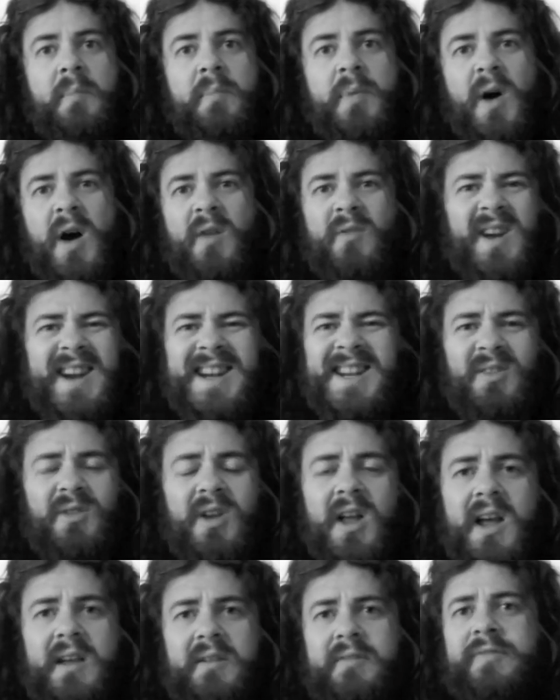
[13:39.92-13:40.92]
but I really don't
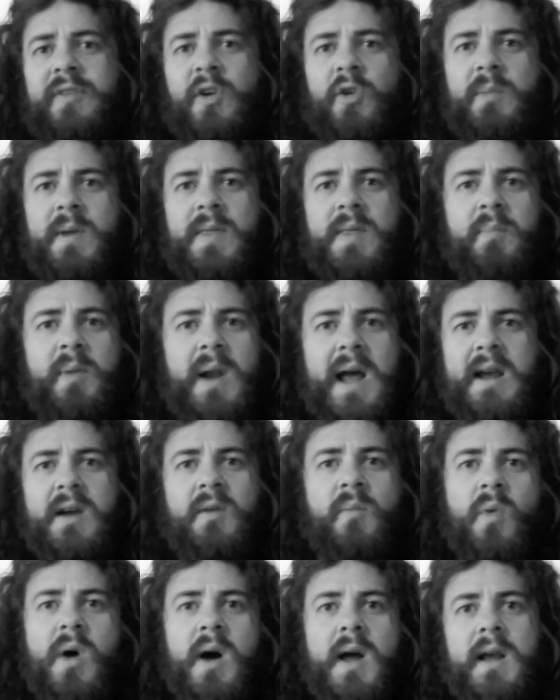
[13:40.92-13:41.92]
like filming the
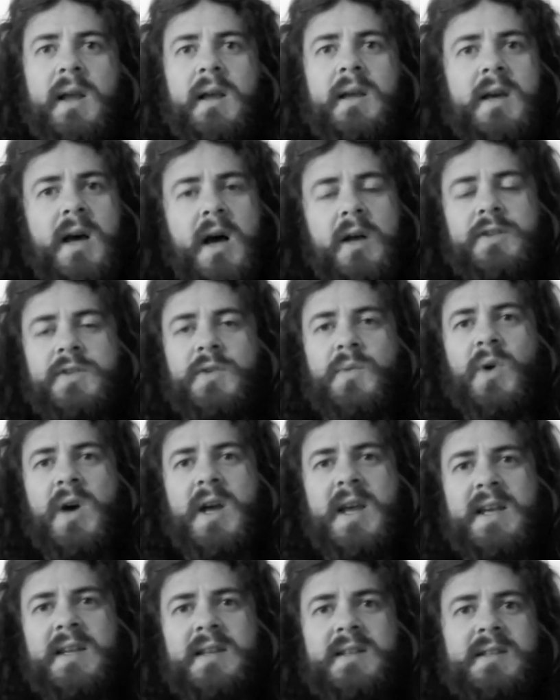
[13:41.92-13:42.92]
black and white
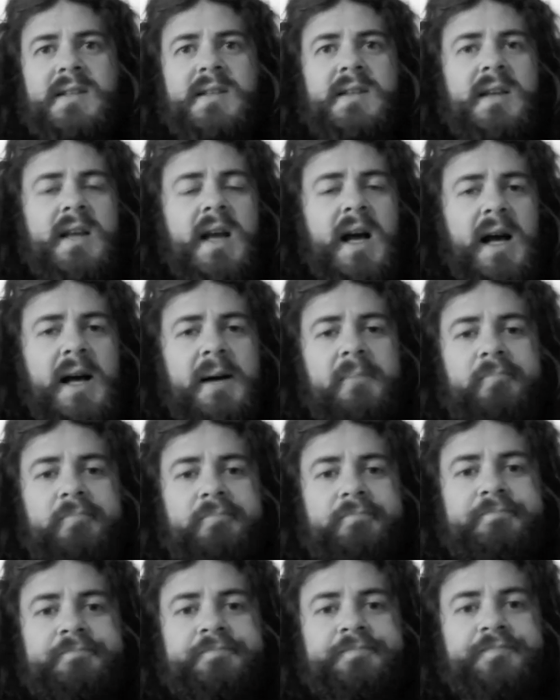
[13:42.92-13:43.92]
cutaways.
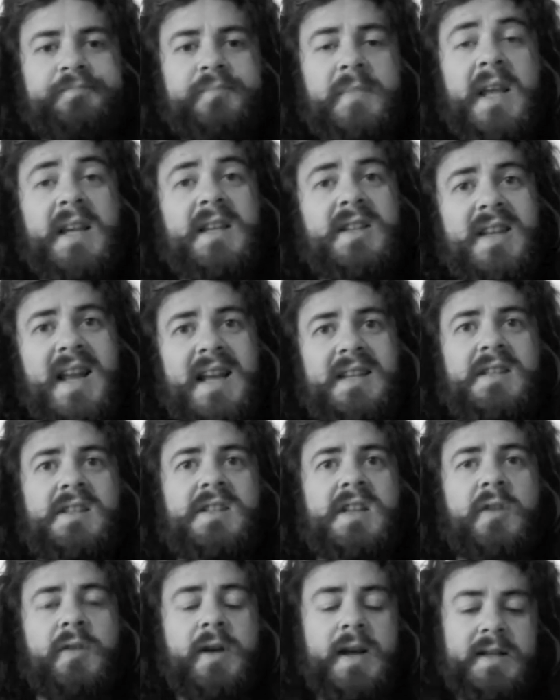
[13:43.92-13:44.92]
Um, it's
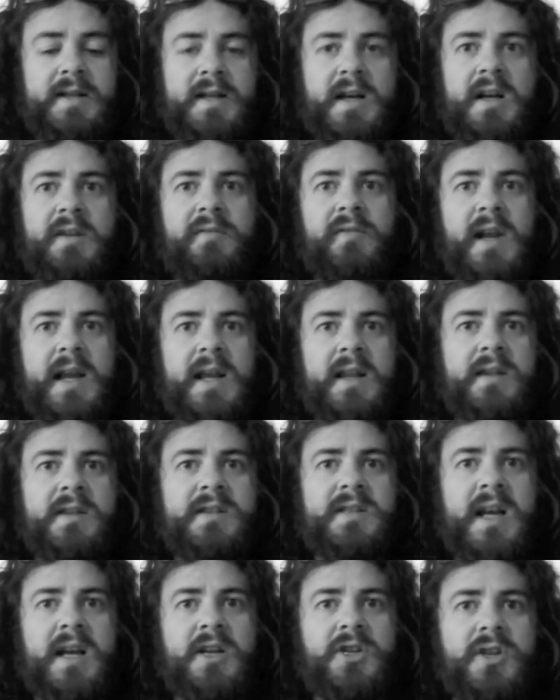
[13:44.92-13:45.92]
necessary to kind of link the
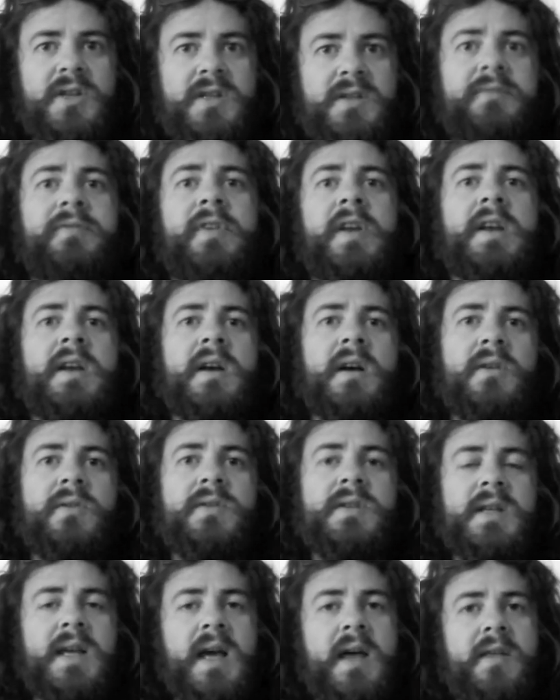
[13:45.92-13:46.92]
sections of video
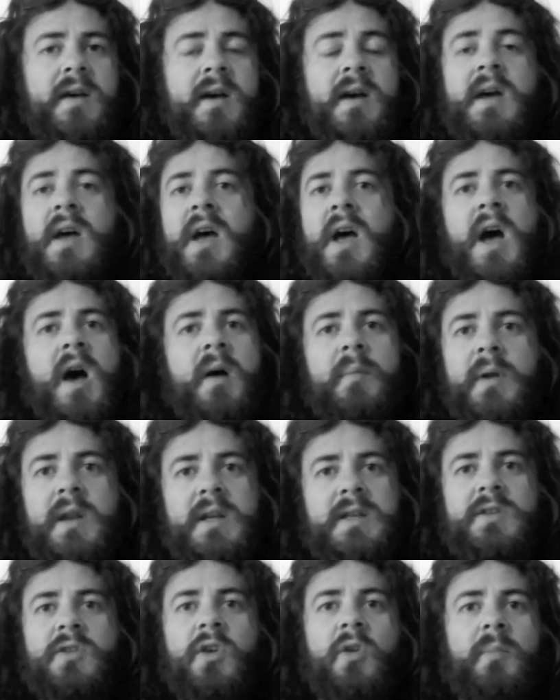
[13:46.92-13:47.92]
together, but
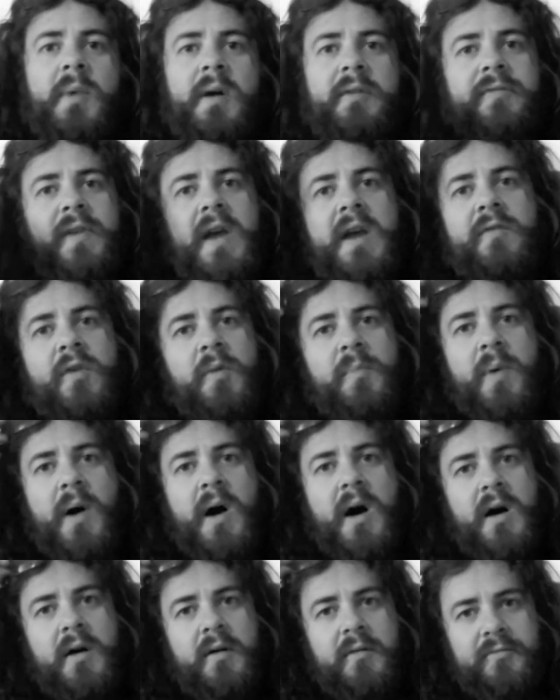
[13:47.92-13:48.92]
it's not my favourite
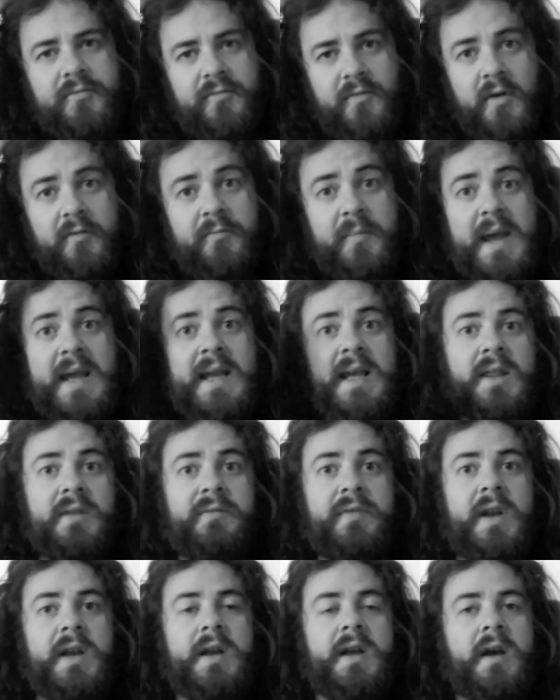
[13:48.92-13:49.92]
part of, of making the
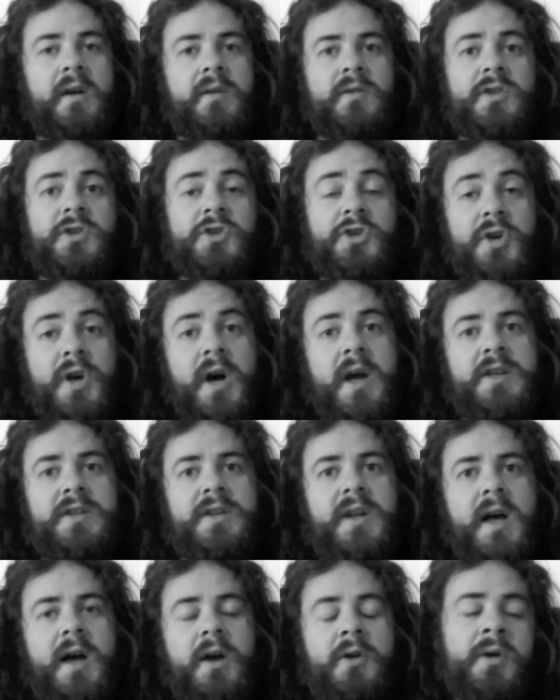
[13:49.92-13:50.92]
videos, as you guys
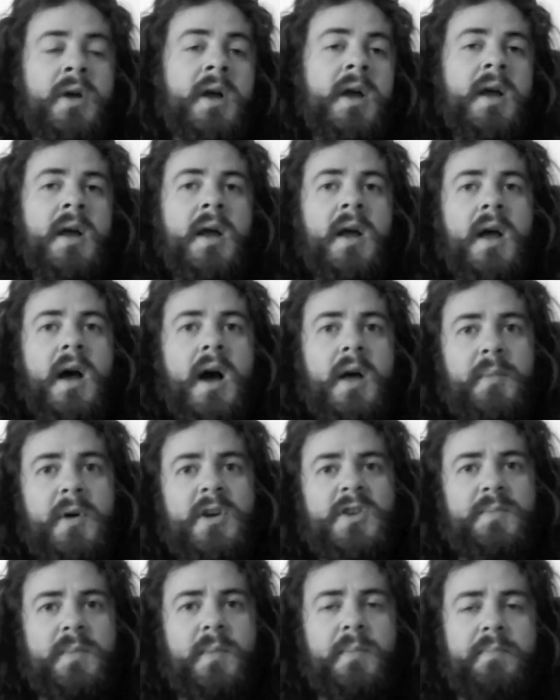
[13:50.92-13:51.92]
know. I'd
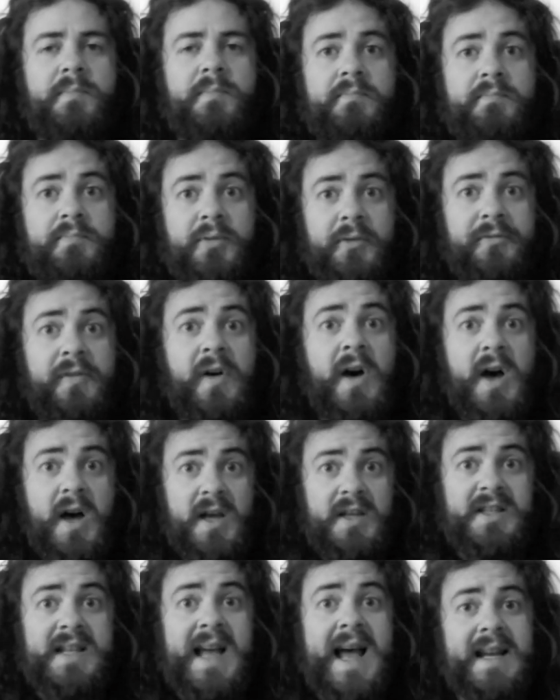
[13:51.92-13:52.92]
much
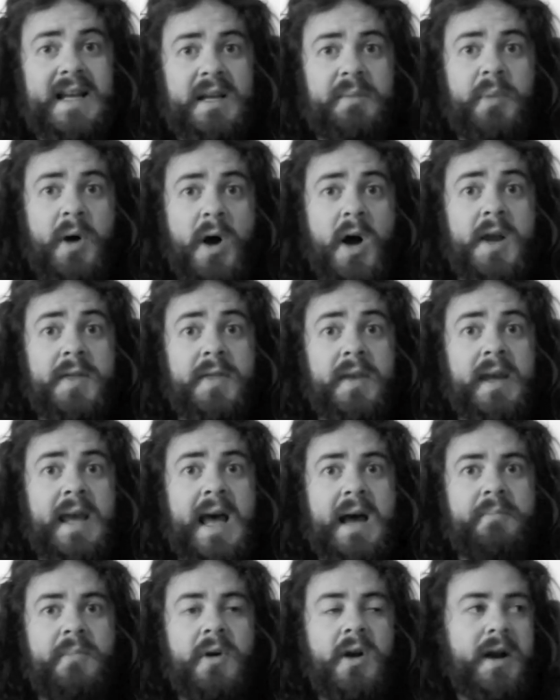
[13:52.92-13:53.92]
prefer standing behind the
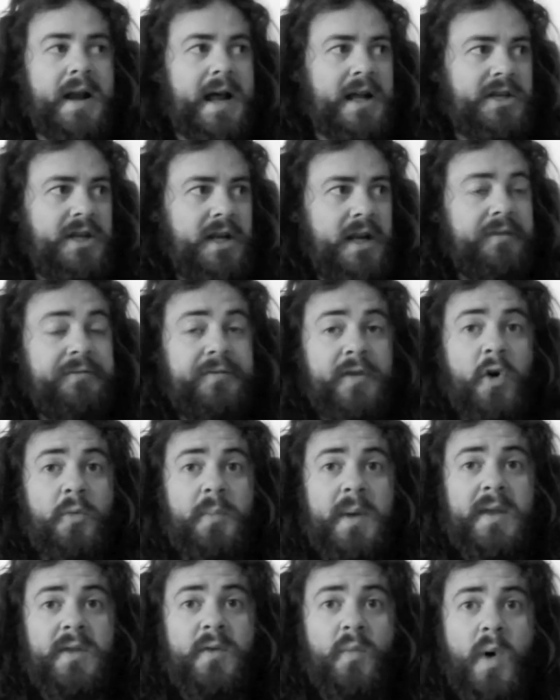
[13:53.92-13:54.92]
camera and actually
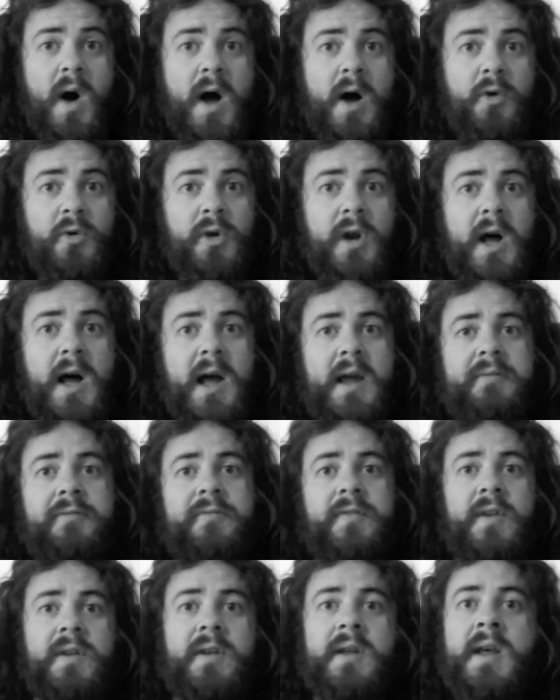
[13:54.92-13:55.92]
filming the
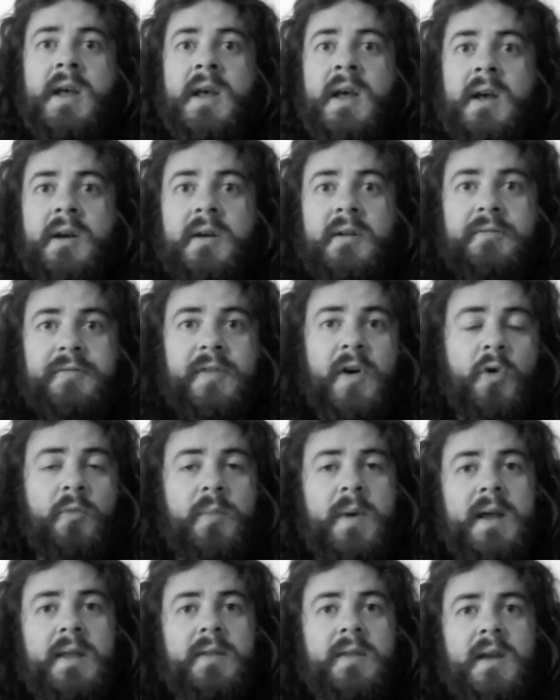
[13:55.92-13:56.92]
wildlife and
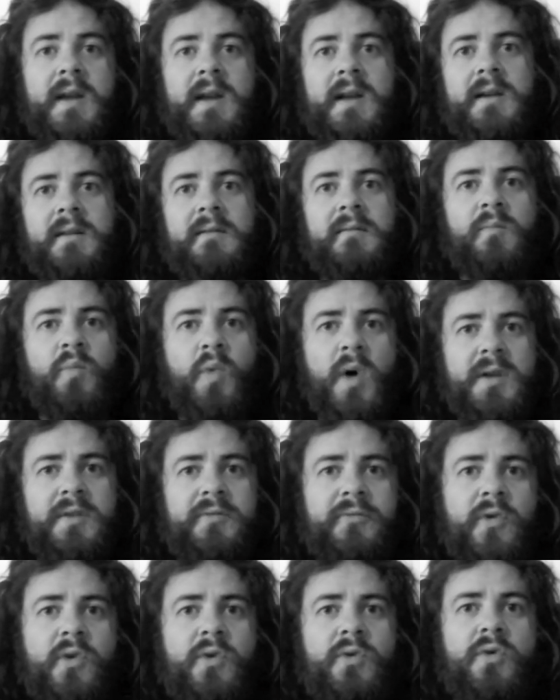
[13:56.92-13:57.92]
filming the
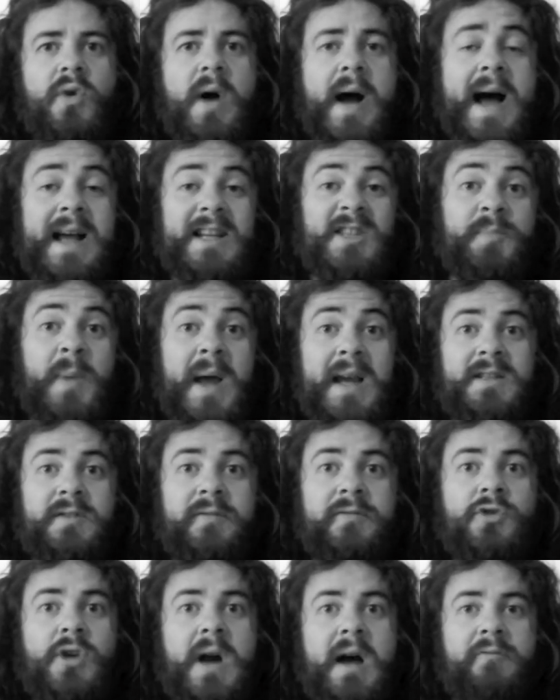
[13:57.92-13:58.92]
wonderful aspects
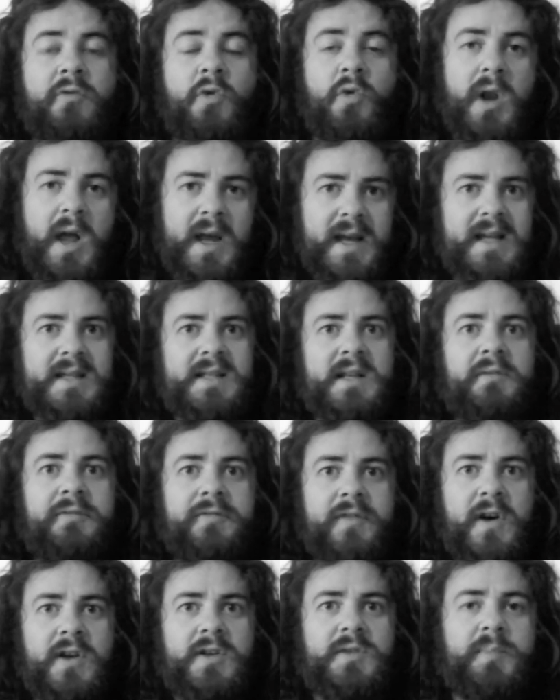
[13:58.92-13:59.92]
of travel like it's in
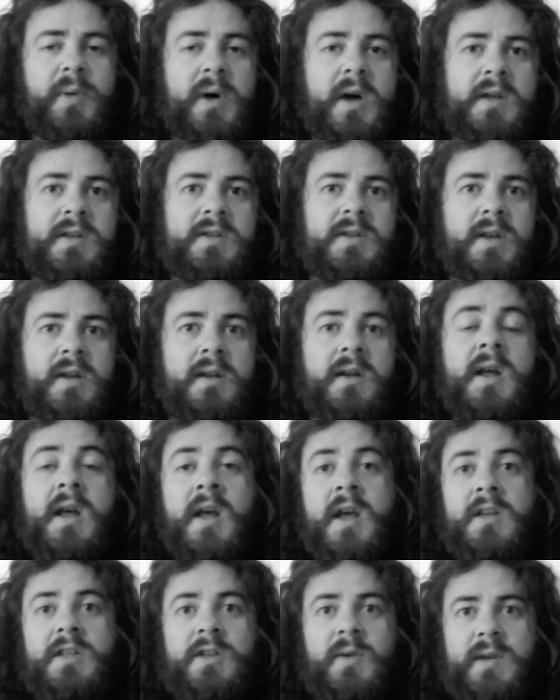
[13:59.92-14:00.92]
first person.
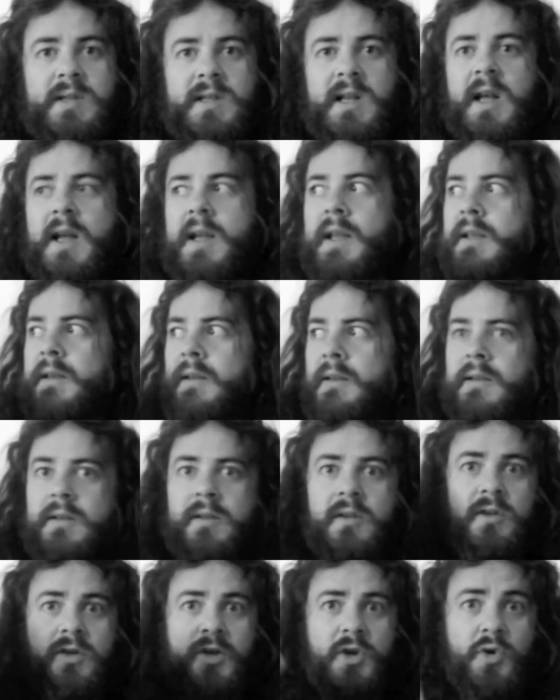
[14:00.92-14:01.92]
So it's like
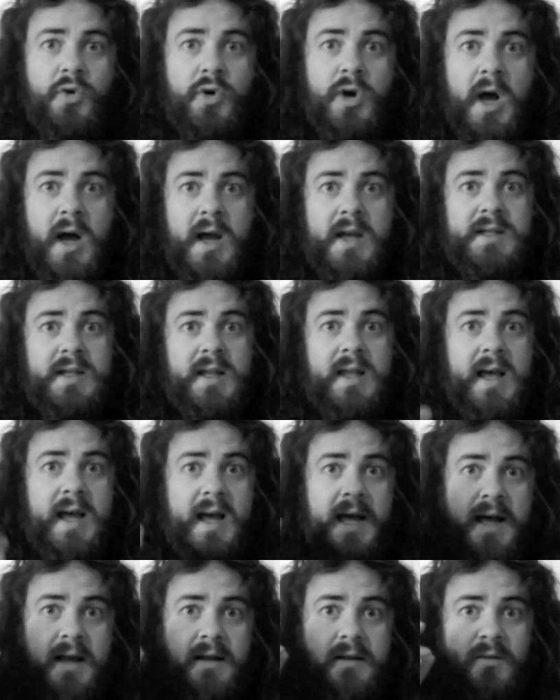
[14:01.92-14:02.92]
you guys are
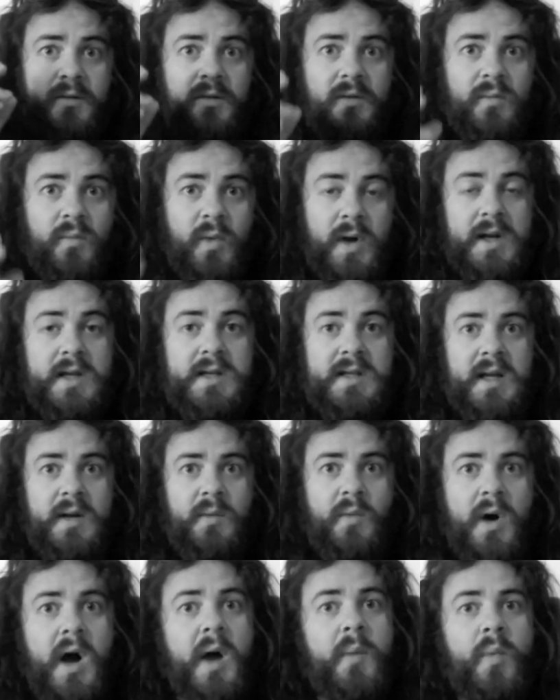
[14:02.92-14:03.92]
there
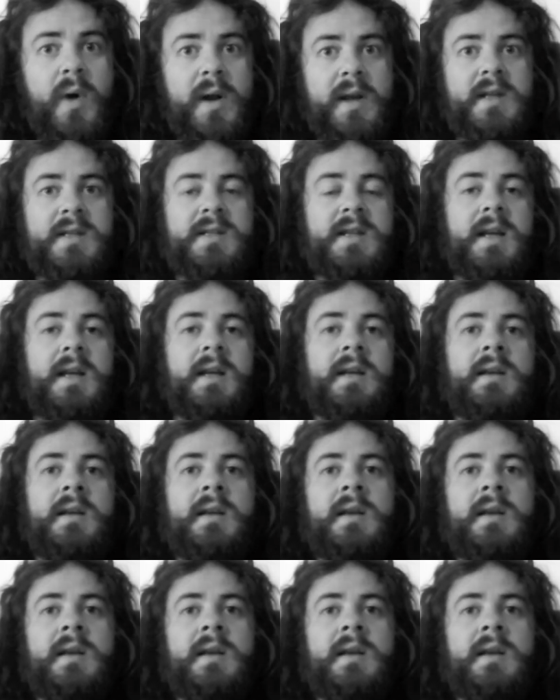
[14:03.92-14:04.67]
witnessing what I'm witnessing,